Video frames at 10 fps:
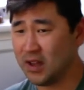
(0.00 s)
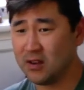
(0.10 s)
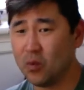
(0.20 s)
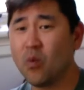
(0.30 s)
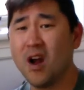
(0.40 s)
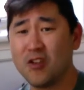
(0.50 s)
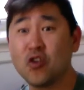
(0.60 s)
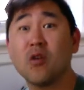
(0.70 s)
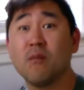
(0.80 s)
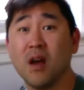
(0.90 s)

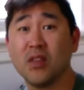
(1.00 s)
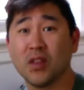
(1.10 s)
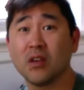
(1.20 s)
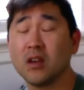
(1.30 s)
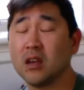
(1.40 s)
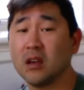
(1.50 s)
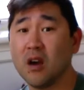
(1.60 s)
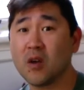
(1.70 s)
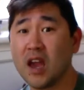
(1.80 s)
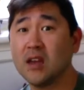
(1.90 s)
Watch your monthly,
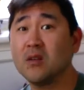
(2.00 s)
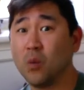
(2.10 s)
okay?